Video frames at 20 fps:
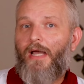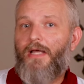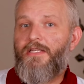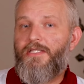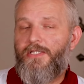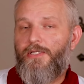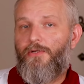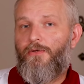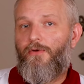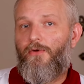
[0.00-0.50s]
I
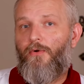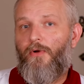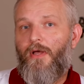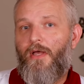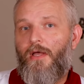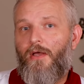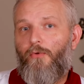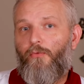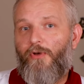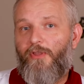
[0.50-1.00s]
do
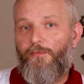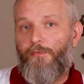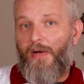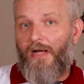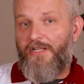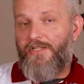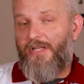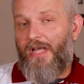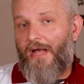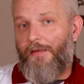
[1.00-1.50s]
with my
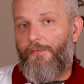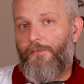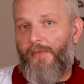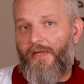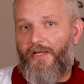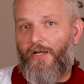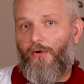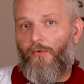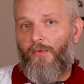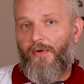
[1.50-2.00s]
job and my
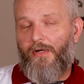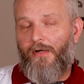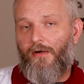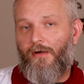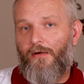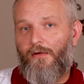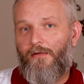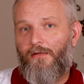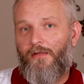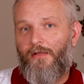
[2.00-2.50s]

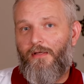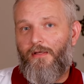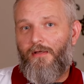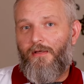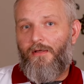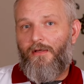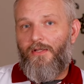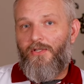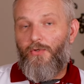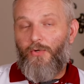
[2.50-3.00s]
career?
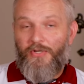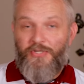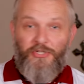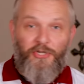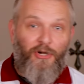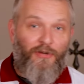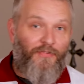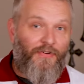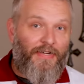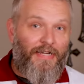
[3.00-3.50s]
Do I
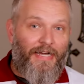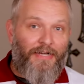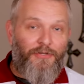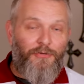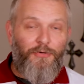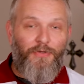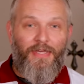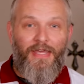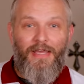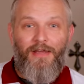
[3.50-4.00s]
serve a God
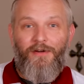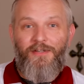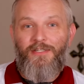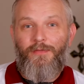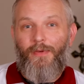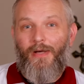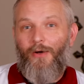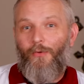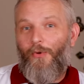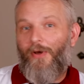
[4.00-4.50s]
who cares
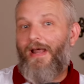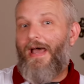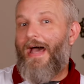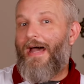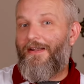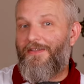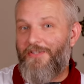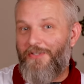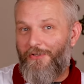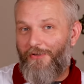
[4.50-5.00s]
about what
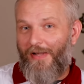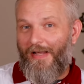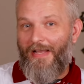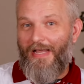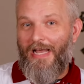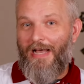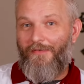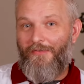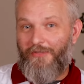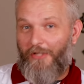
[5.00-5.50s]
attitude I
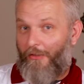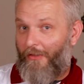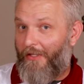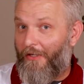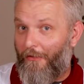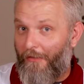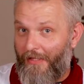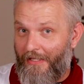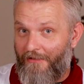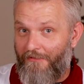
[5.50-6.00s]
have in the
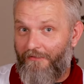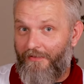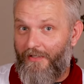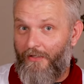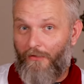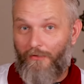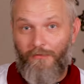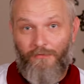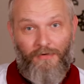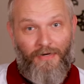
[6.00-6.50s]
Little League
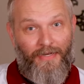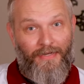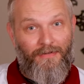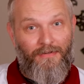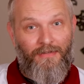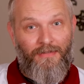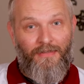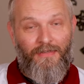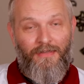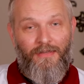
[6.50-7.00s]
field, right?